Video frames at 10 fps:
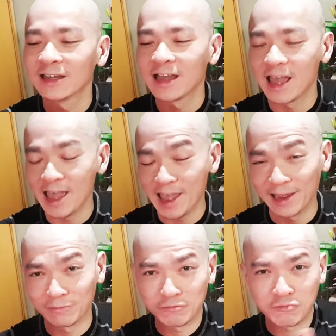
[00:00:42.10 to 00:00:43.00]

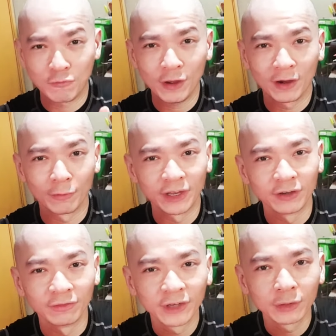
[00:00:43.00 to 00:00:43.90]
And well, when you
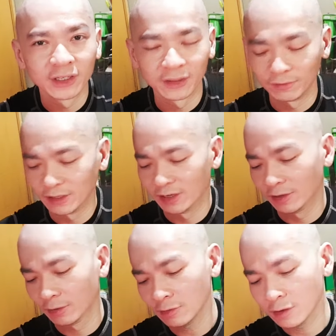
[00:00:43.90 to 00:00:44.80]
view this
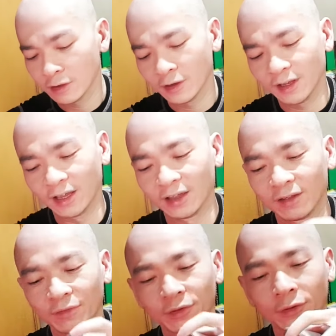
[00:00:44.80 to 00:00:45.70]
video, it
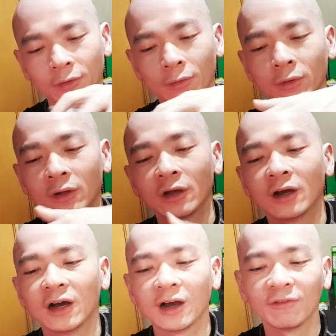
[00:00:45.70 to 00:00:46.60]
gives you
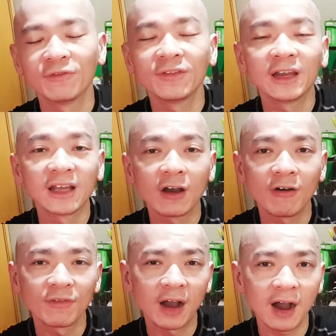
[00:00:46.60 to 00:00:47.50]
a feeling
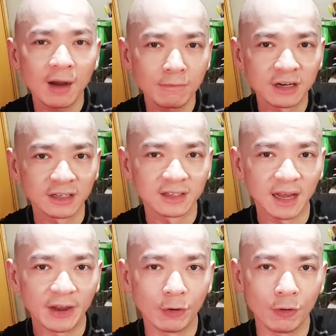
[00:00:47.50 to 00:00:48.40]
of calmness,
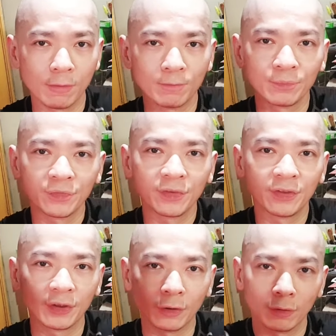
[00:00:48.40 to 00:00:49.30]
I hope.
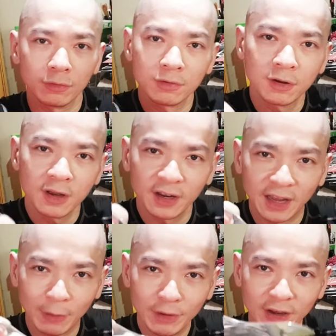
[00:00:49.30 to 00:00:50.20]
So
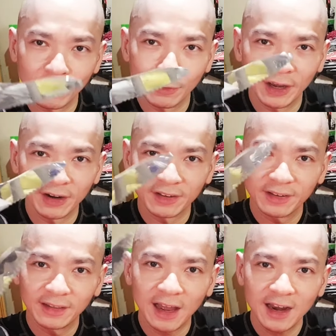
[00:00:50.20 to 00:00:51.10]
there we go. We're going to
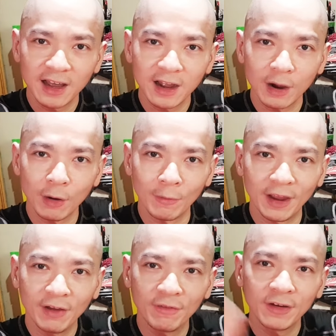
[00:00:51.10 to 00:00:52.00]
start with